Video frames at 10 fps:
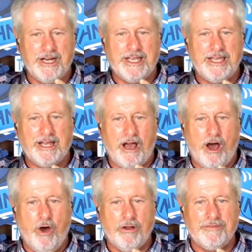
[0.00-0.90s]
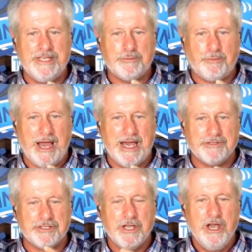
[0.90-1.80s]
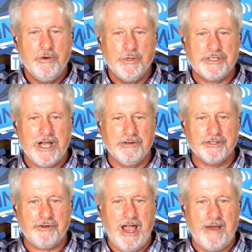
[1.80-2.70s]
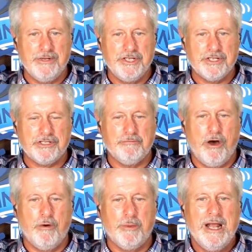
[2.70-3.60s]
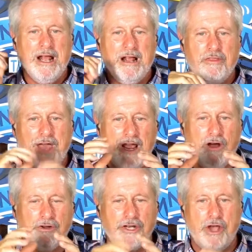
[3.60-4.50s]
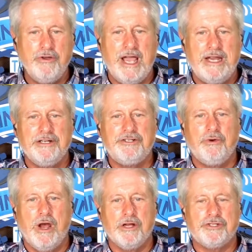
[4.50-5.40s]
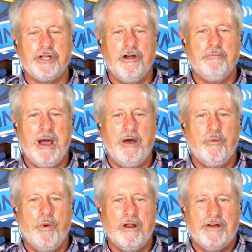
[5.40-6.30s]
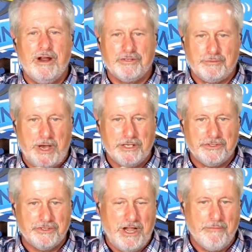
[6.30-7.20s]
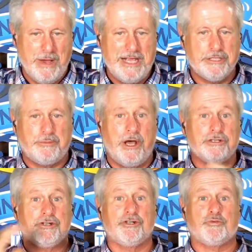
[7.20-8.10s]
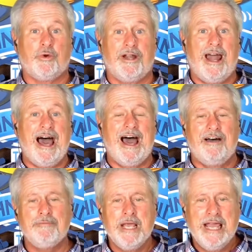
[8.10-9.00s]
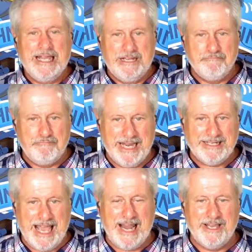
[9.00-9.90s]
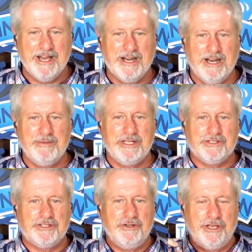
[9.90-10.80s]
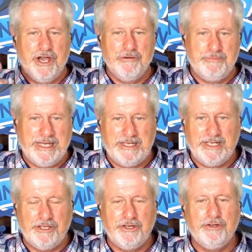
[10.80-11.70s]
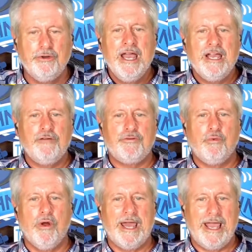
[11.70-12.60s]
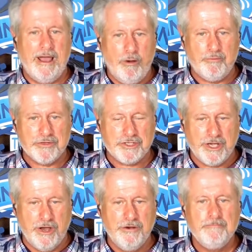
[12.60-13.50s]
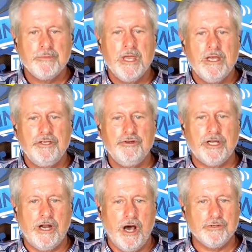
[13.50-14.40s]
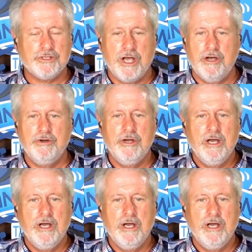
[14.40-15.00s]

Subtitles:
to get all of these prizes, which I'll describe in just a moment. They are donated to our show by one of our sponsors, our main sponsor, because we're live in Big Daddy Unlimited Studio, BDU. If you want to help the show, you can also